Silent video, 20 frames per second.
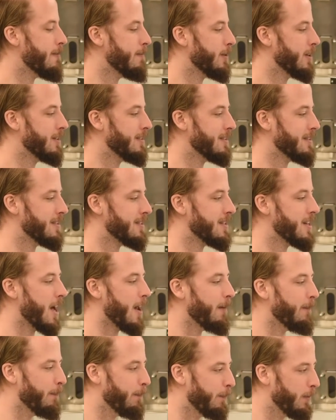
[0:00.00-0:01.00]
because it's
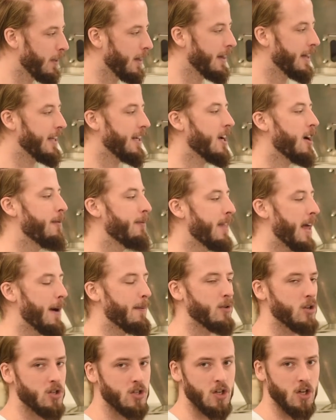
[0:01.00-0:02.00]
not building up that
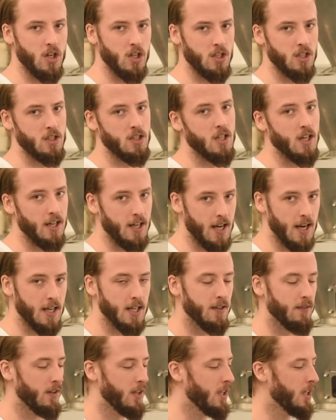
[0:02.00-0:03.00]
much
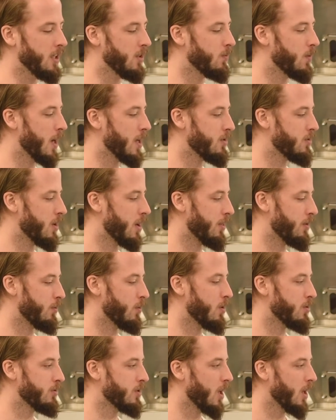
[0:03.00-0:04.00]
conductive heat, right, throughout the
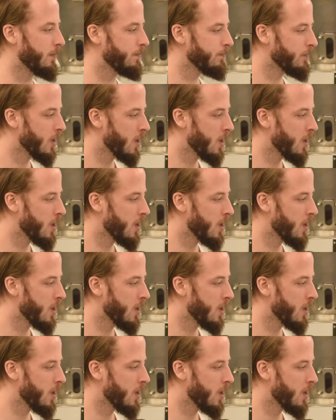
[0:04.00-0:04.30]
roast day.